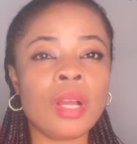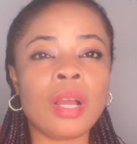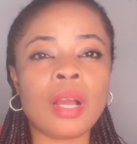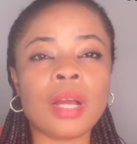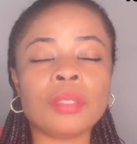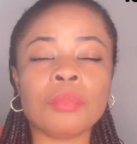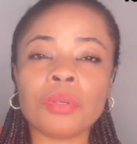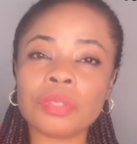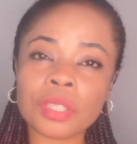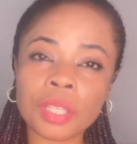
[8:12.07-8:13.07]
and
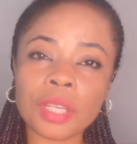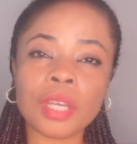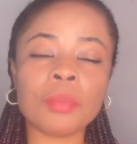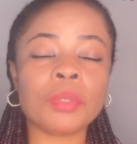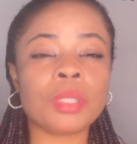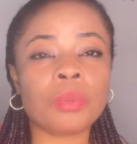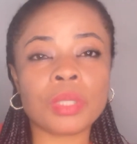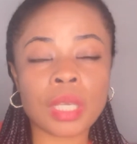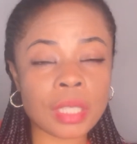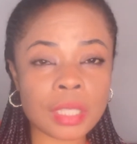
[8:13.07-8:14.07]
more skincare because I
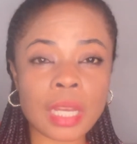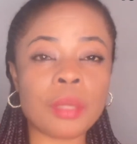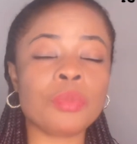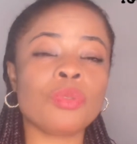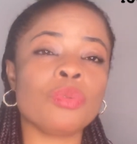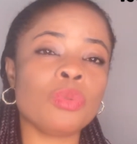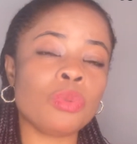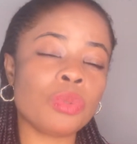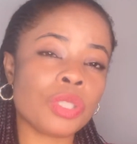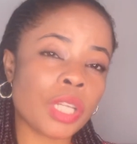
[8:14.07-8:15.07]
was taking time
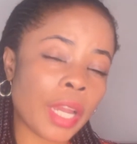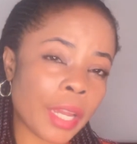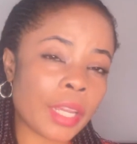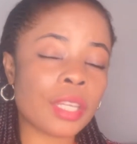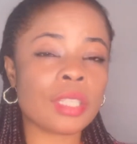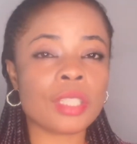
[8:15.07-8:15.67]
to check